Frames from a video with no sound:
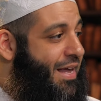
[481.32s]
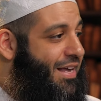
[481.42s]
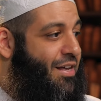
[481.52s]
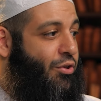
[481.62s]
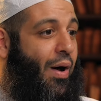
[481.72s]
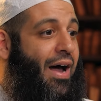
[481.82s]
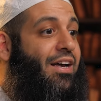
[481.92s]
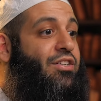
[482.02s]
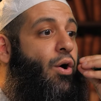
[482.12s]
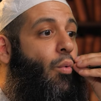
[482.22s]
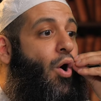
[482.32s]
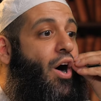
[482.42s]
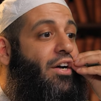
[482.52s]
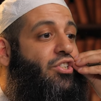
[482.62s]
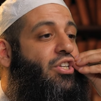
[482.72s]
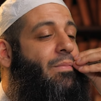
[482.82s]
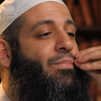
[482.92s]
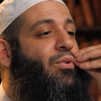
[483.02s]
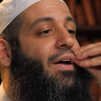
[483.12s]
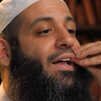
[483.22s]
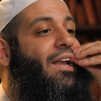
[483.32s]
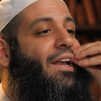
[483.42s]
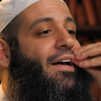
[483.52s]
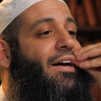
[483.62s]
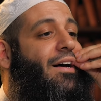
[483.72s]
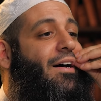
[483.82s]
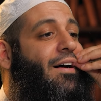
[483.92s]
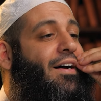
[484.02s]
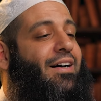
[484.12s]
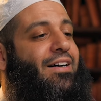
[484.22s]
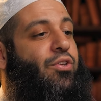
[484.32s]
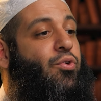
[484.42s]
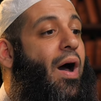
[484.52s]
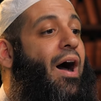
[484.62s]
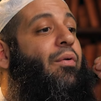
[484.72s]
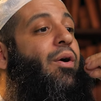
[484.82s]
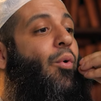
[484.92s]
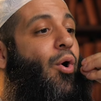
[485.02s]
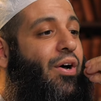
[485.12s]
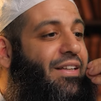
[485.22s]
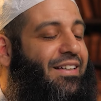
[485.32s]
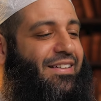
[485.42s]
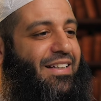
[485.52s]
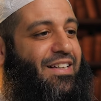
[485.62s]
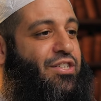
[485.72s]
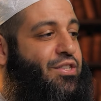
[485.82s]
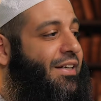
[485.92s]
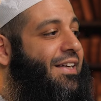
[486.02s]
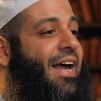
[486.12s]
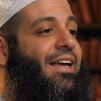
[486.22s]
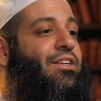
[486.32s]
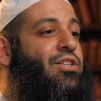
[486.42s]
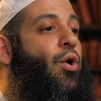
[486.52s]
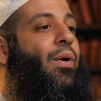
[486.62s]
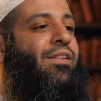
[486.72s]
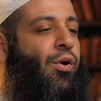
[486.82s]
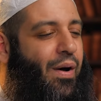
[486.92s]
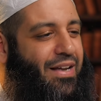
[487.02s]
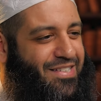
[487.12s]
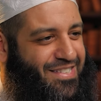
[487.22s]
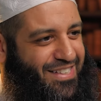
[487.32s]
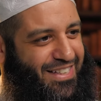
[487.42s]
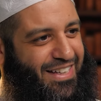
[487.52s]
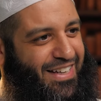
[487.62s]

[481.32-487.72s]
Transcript: making dua is a worship to Allah. You are rewarded. It's not like it's going to waste.